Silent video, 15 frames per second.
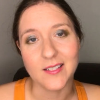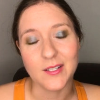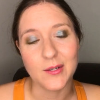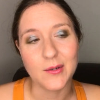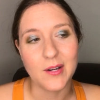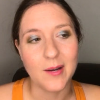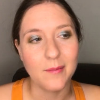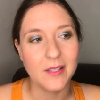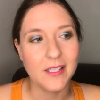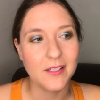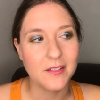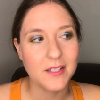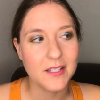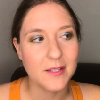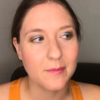So I'm a
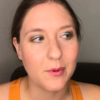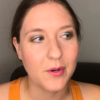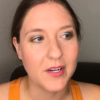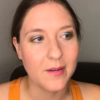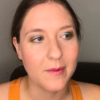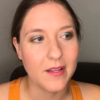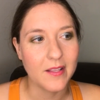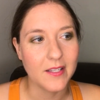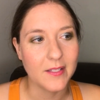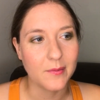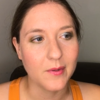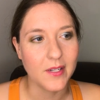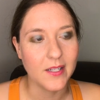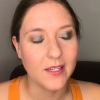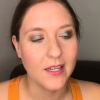little disappointed about this
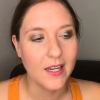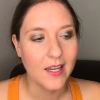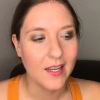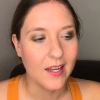one.